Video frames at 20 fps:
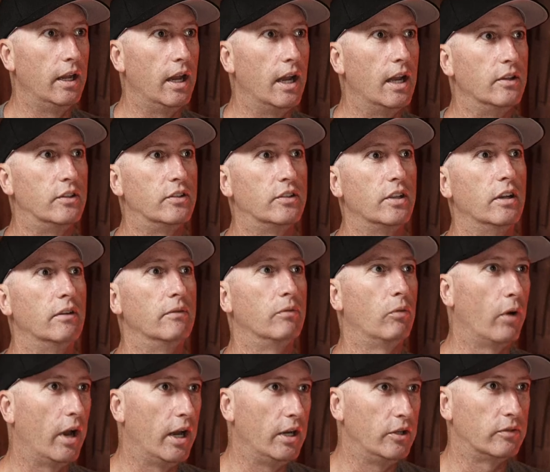instead of
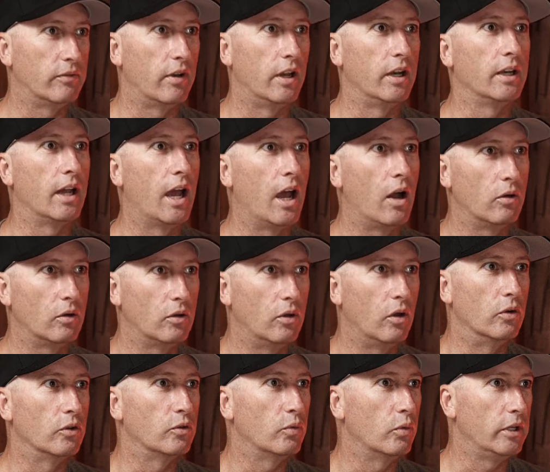range finding how
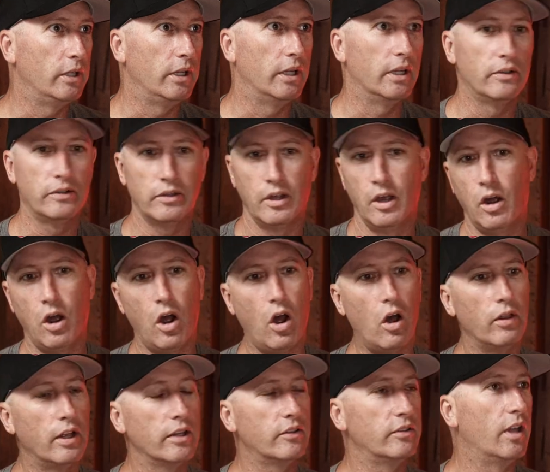close, what he is.
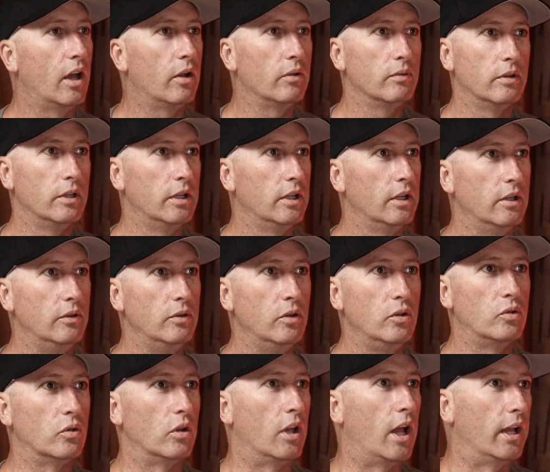All that's now
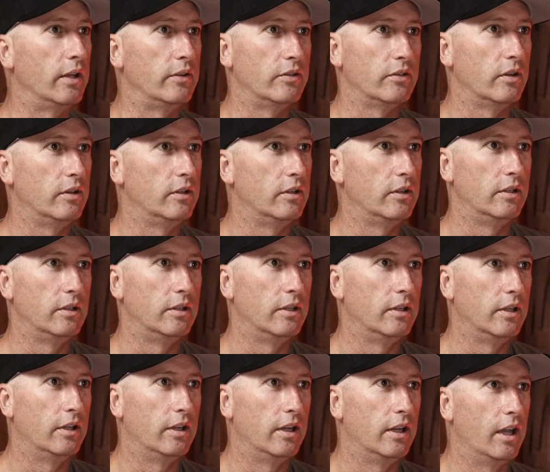neutralized.
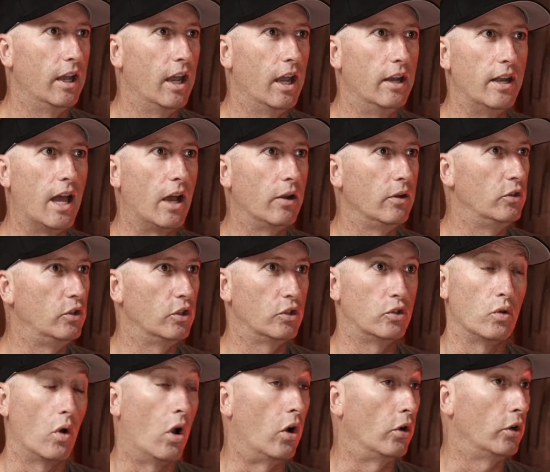And now you just
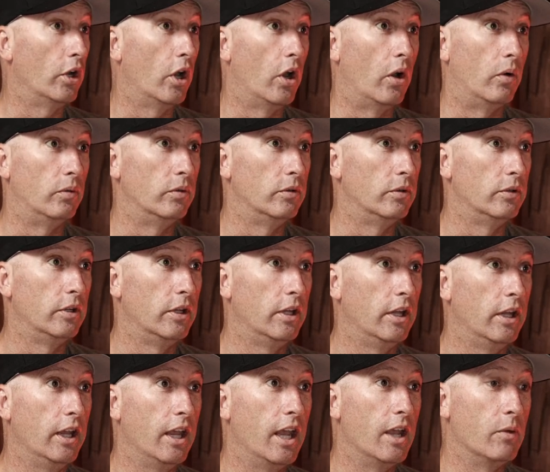draw and go.
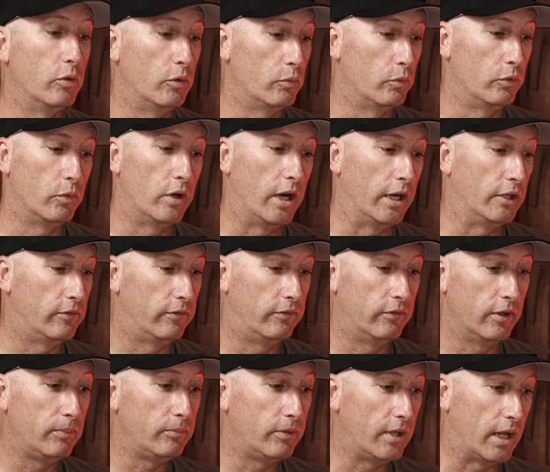And when I
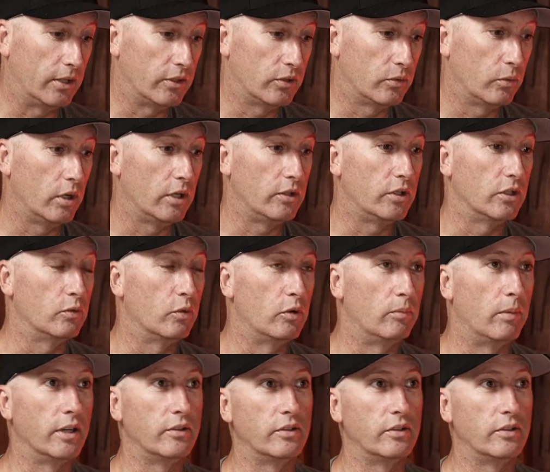flipped that switch is when my